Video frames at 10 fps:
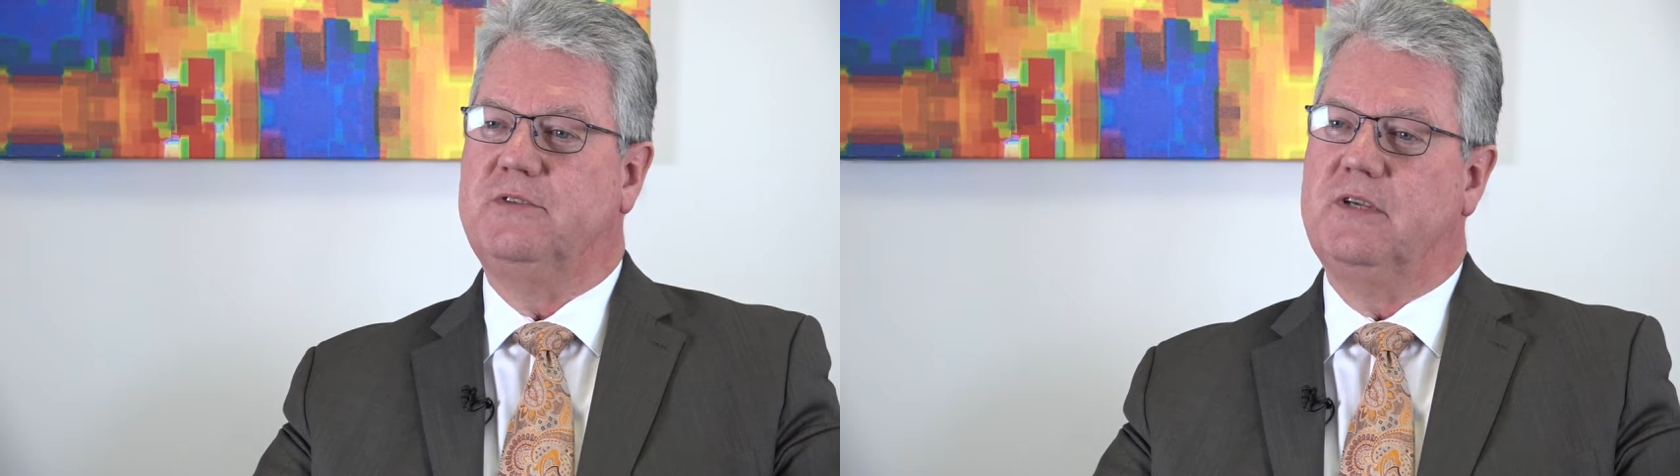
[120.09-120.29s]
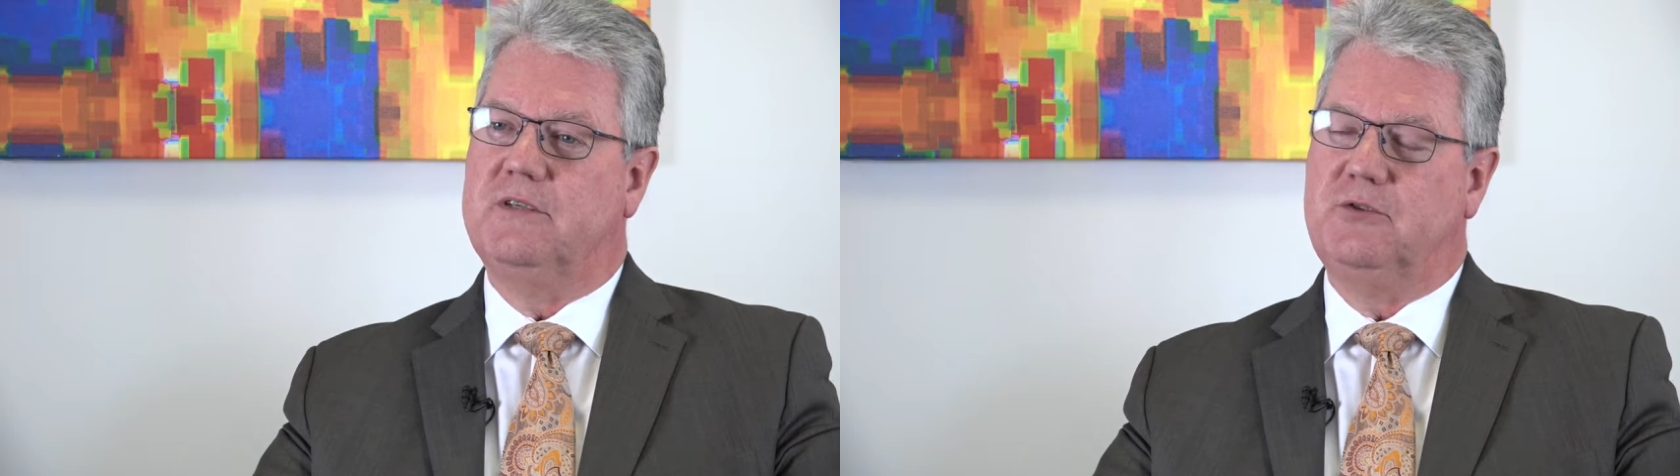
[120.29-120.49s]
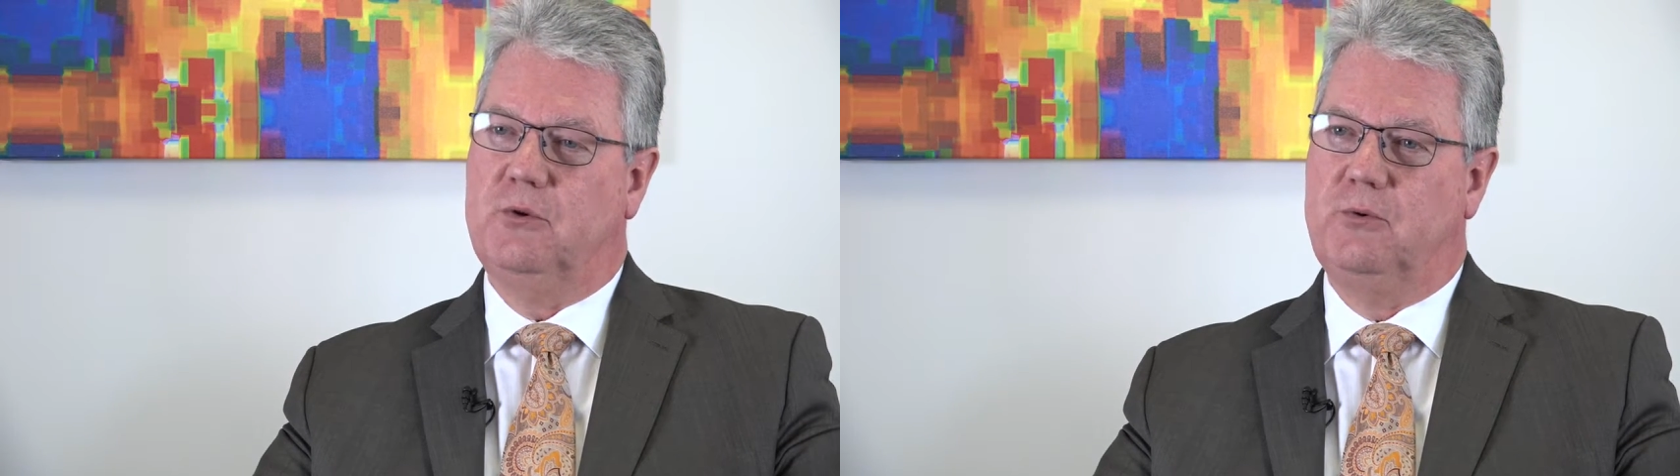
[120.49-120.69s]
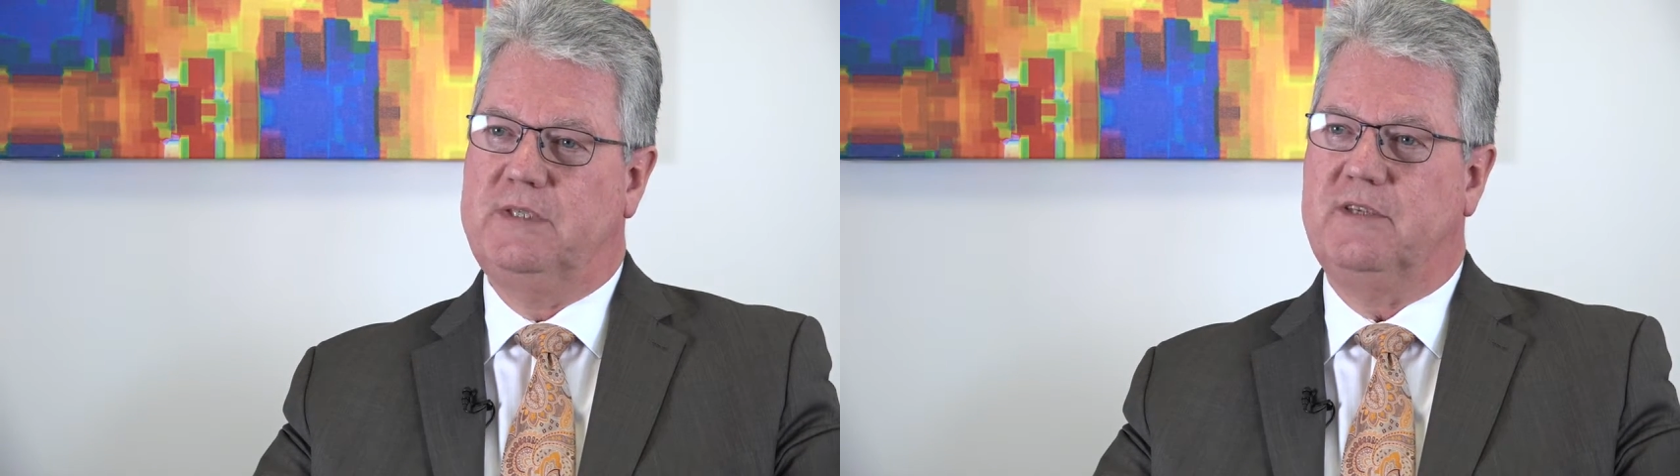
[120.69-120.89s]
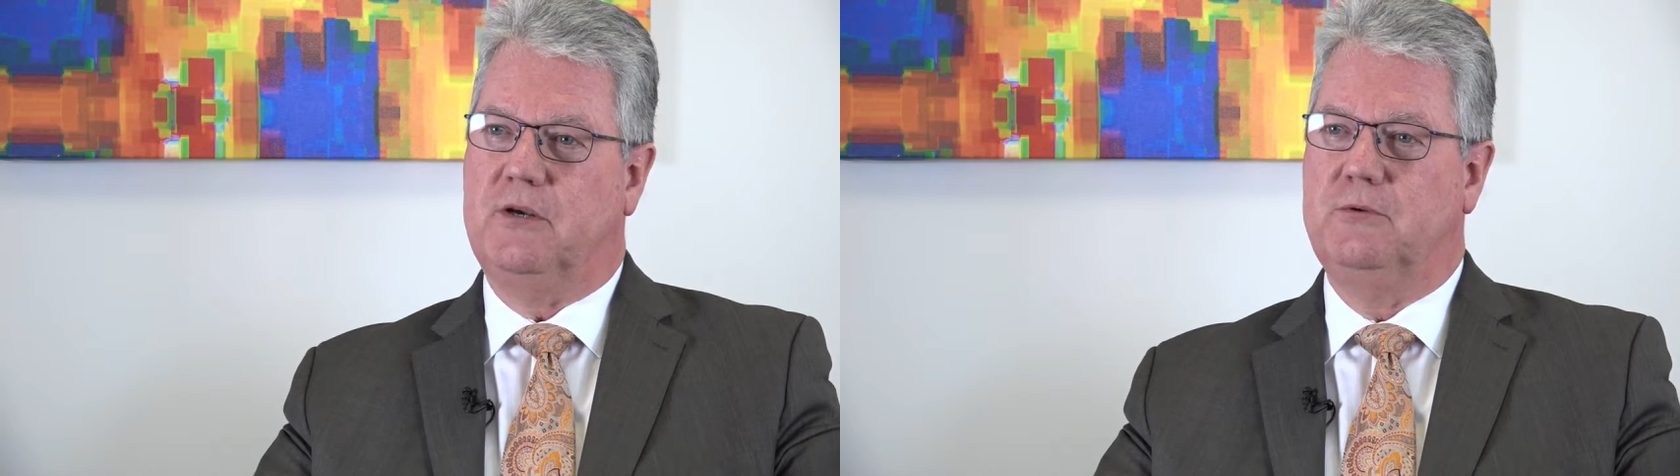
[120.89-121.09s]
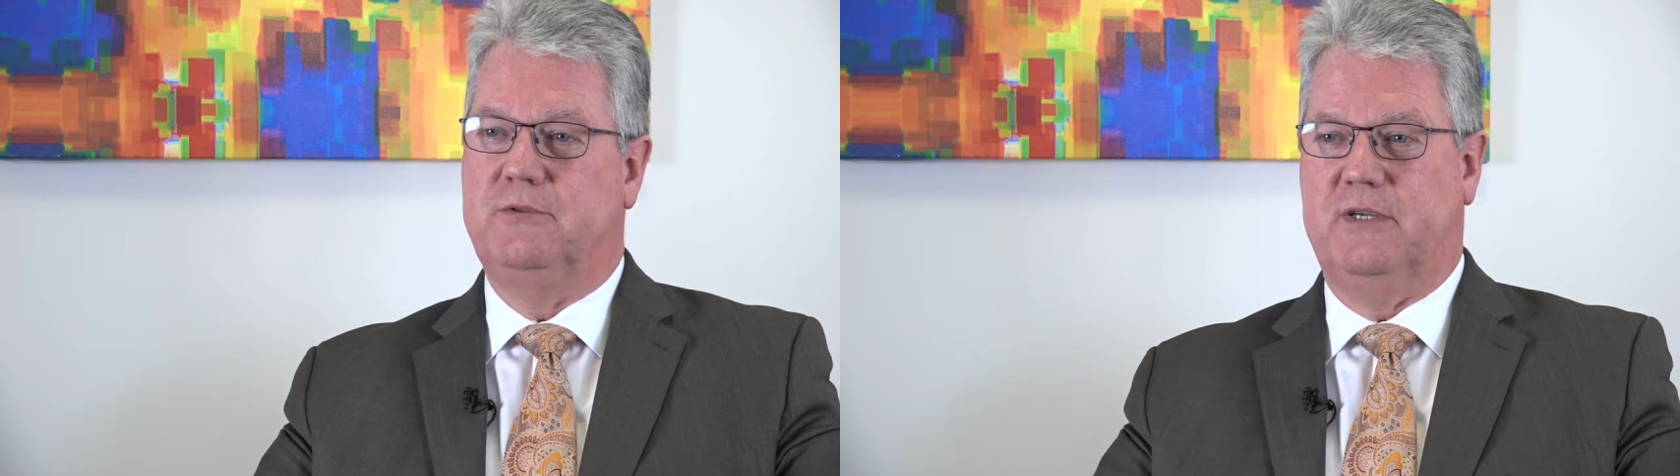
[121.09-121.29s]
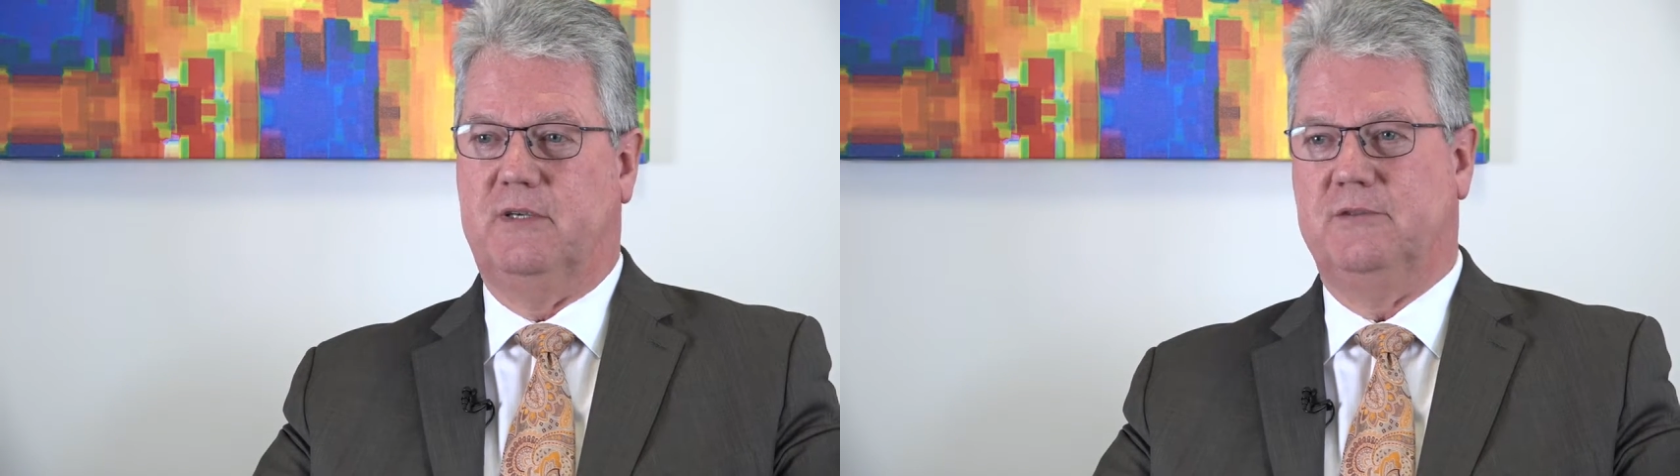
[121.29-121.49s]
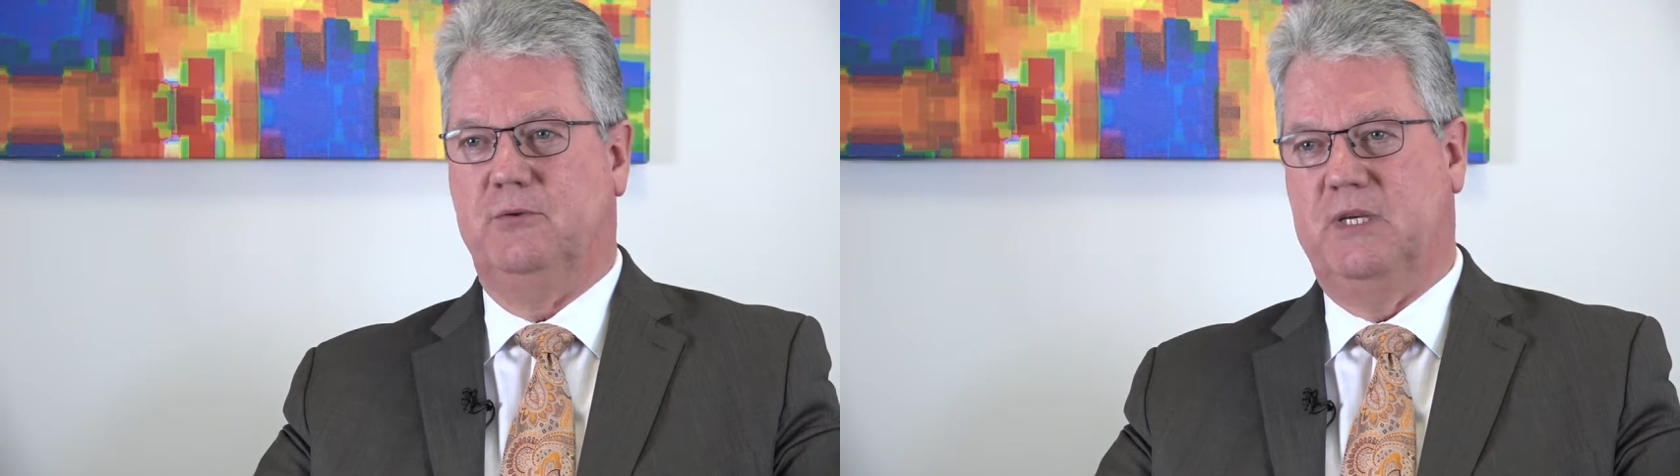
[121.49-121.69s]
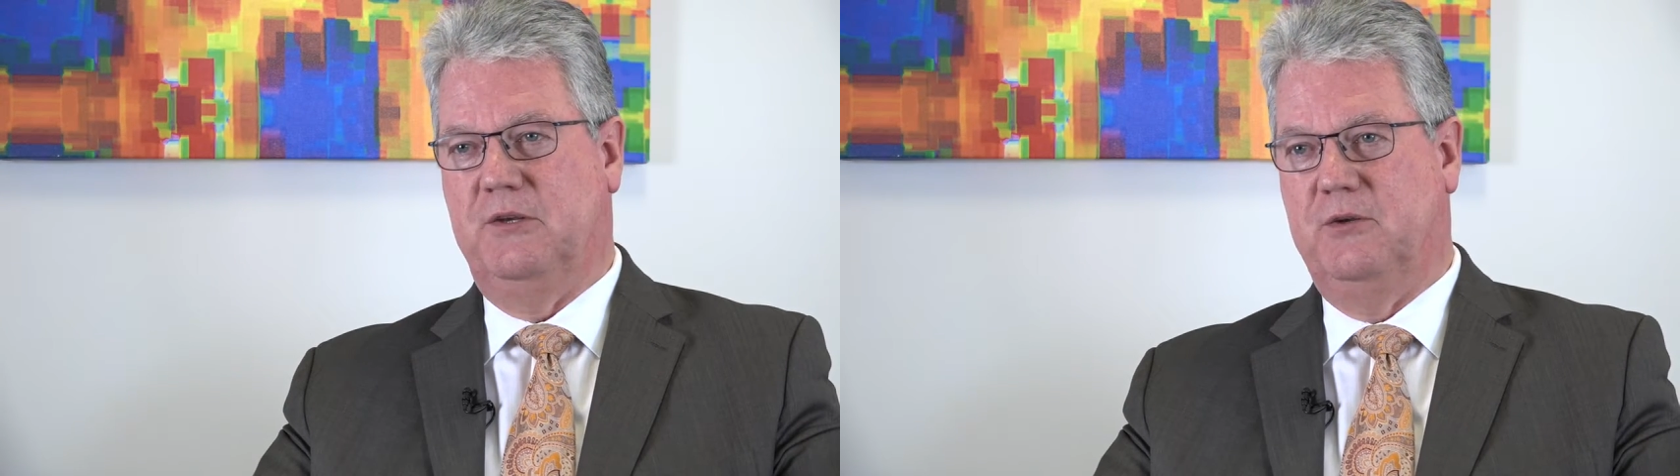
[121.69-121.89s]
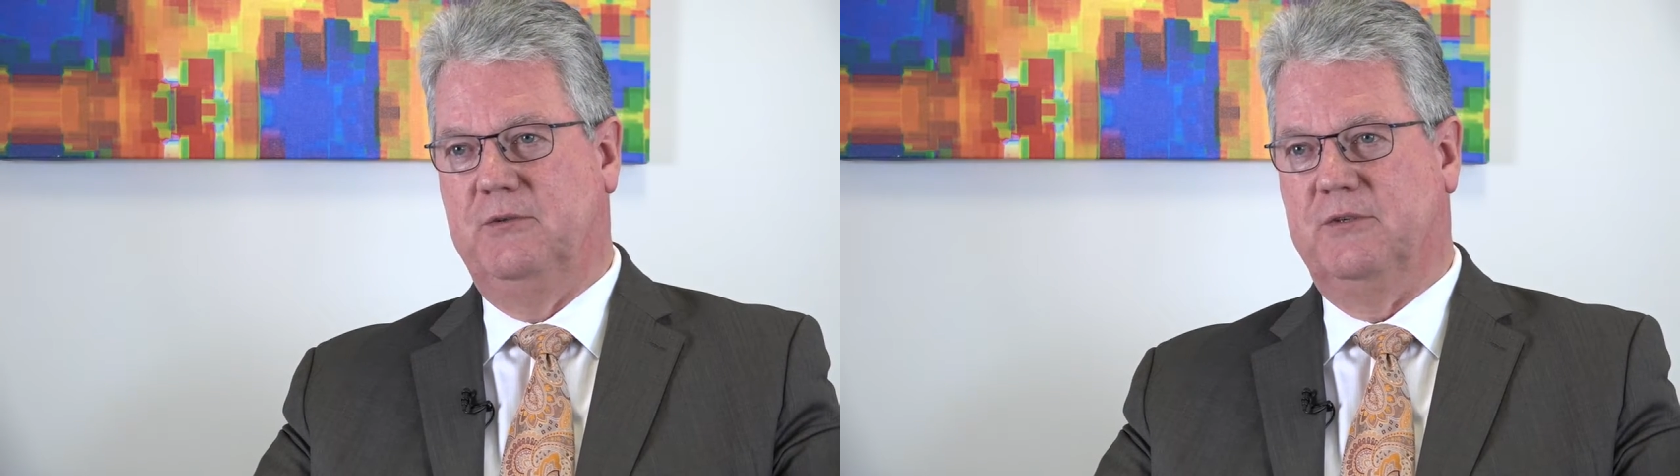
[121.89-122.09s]
sells to a reseller who sells to an
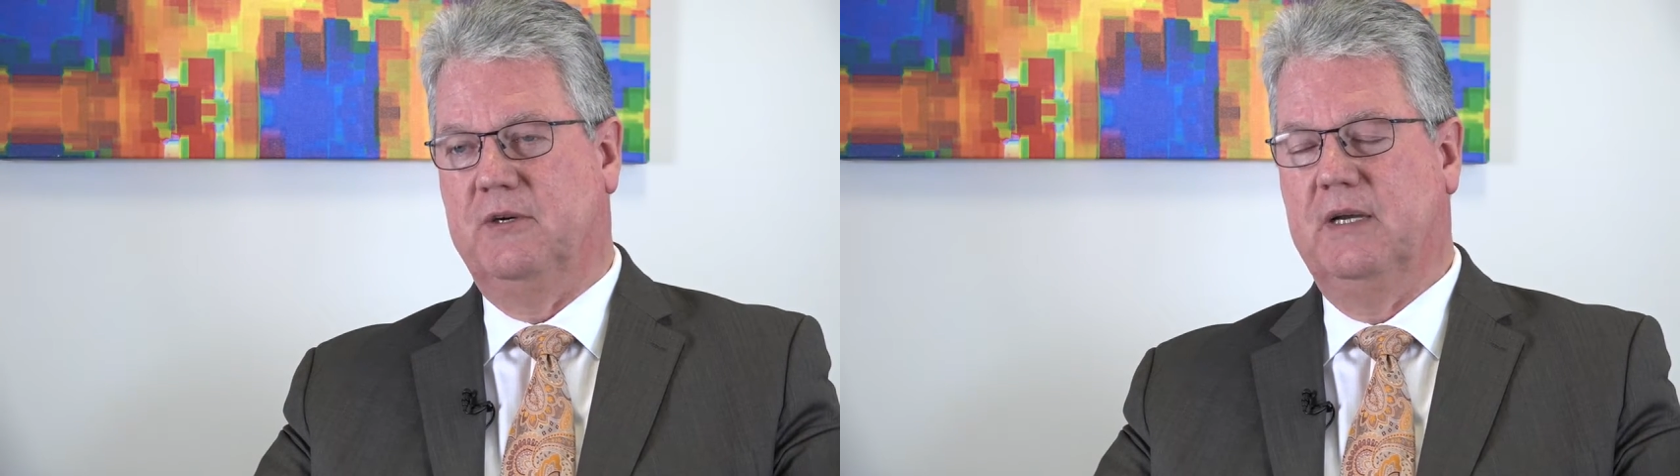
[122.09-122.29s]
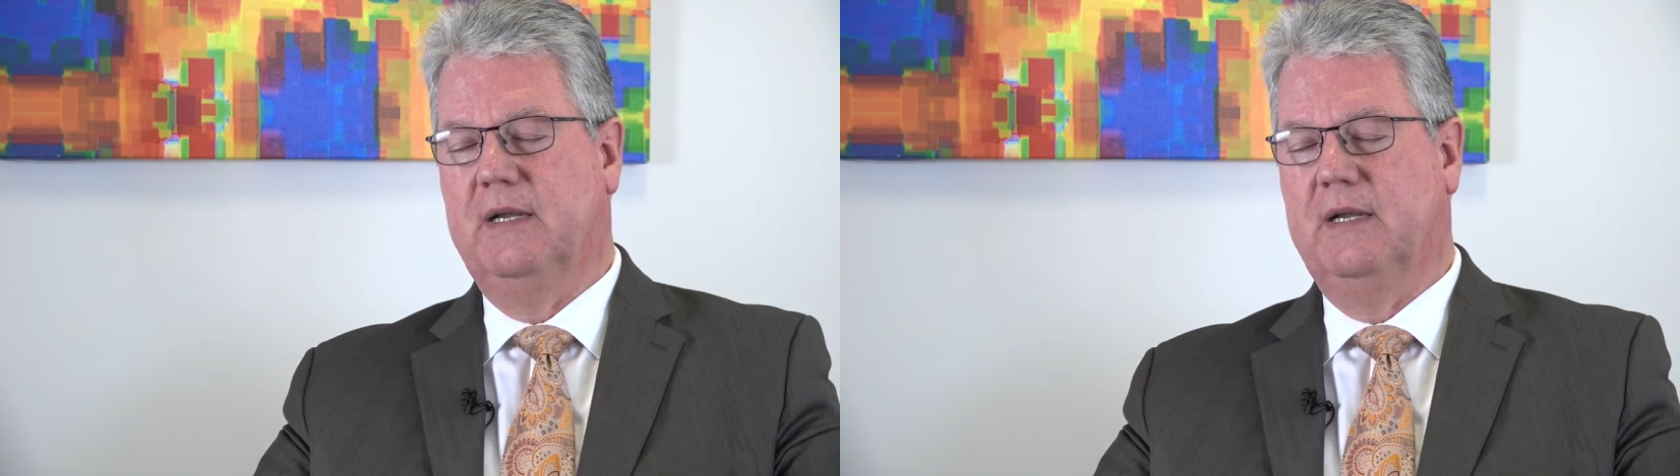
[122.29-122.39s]
end user.